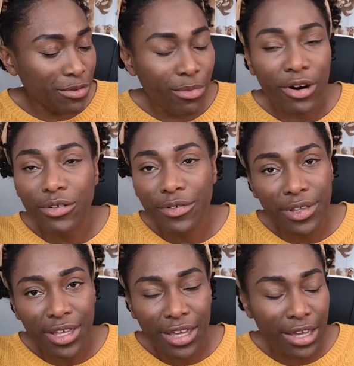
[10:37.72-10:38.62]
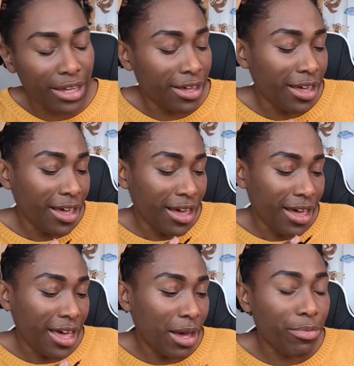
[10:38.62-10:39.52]
to Martin Luther King
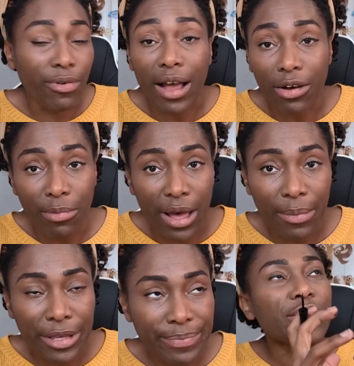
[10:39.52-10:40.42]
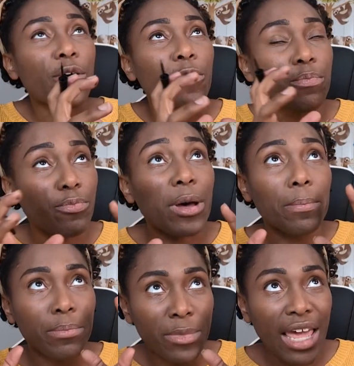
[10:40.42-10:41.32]
and Barack Obama. So
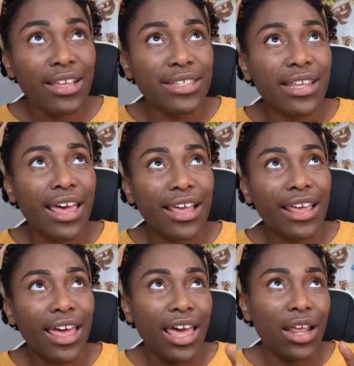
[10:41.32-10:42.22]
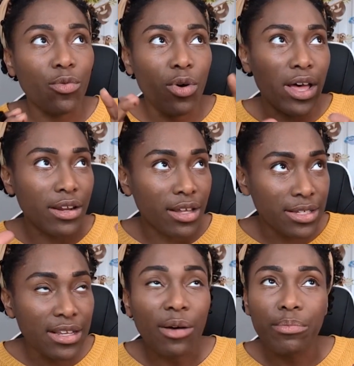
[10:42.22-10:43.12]
what Nate said and what
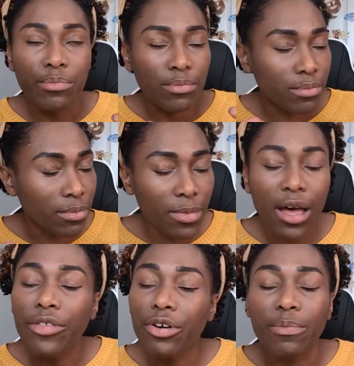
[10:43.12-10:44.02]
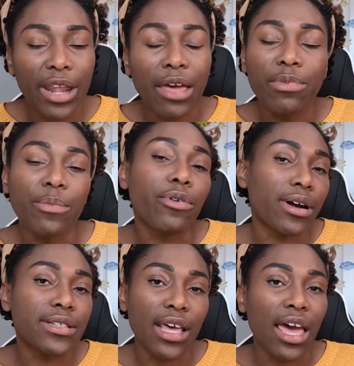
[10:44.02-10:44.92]
some other black people
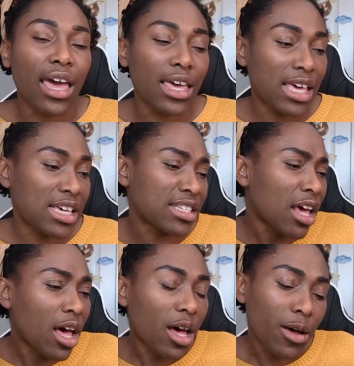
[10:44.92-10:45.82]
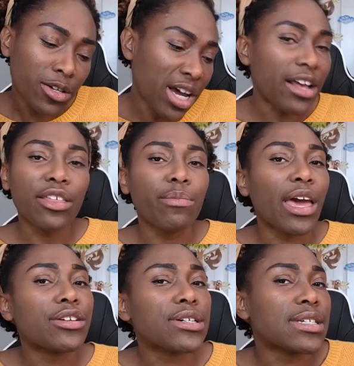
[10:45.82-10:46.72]
are saying is Jonathan
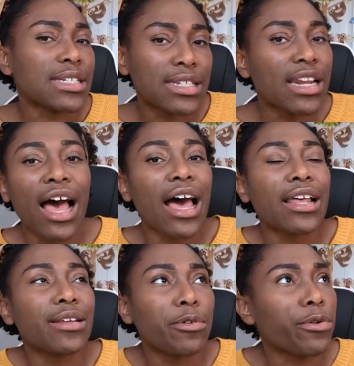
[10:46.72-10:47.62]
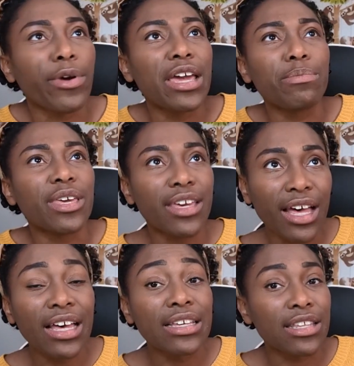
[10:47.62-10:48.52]
Majors is not great
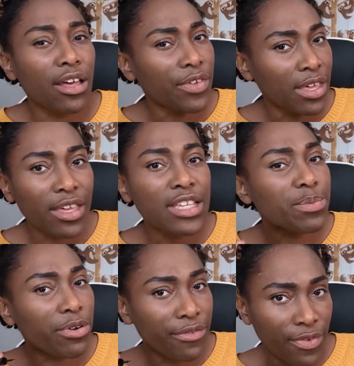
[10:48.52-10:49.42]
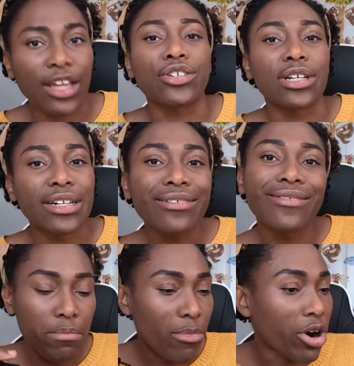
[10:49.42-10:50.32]
because of his profession.
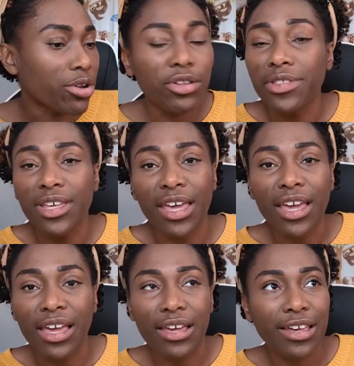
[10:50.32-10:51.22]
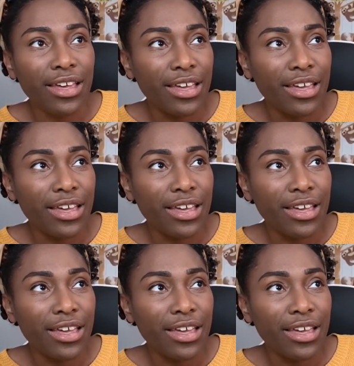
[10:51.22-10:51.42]
Martin Luther King